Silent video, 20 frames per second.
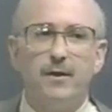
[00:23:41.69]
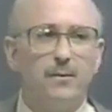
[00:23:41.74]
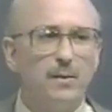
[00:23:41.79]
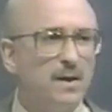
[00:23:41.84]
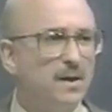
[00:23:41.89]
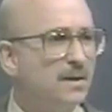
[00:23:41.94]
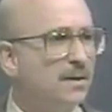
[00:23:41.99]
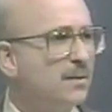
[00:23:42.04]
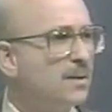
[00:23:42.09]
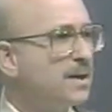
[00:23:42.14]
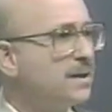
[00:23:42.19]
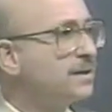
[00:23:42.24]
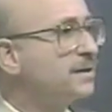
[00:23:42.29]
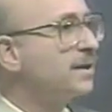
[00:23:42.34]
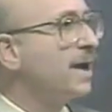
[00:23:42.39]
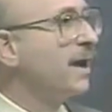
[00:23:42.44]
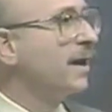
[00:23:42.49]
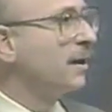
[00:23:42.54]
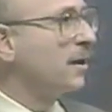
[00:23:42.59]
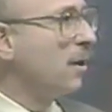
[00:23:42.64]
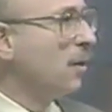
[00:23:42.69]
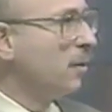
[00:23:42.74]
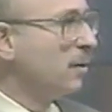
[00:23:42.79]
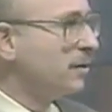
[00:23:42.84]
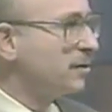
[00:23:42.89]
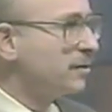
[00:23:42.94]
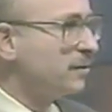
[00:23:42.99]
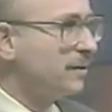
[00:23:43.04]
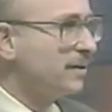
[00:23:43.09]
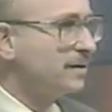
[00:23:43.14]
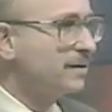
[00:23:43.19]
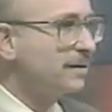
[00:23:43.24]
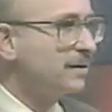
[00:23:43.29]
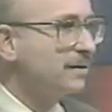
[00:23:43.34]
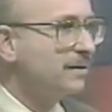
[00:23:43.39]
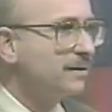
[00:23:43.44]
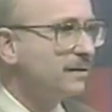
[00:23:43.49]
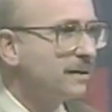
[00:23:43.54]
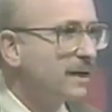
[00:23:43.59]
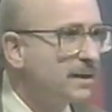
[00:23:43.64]
risk and a coerced risk.
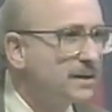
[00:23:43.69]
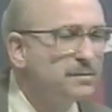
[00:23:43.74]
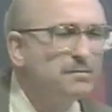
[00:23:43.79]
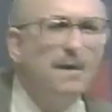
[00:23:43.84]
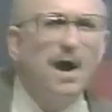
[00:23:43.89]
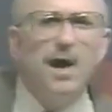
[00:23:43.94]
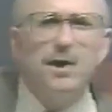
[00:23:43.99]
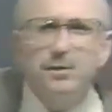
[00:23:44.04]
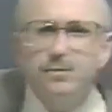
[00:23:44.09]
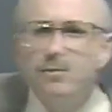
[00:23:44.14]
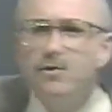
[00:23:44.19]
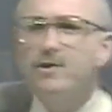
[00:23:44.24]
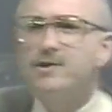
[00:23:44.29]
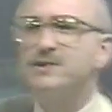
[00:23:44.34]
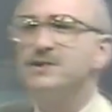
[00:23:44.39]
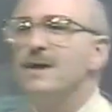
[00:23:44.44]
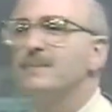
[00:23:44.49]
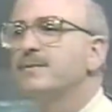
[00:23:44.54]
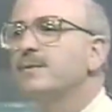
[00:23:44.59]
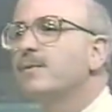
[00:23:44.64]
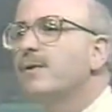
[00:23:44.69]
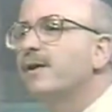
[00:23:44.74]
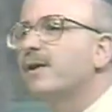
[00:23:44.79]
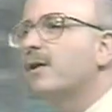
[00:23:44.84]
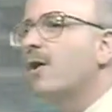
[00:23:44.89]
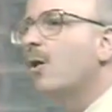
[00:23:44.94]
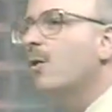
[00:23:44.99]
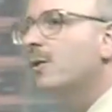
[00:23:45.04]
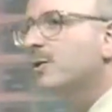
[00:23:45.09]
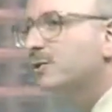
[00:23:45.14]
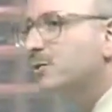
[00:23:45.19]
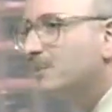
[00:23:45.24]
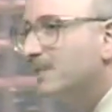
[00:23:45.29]
It's much more acceptable than a coerced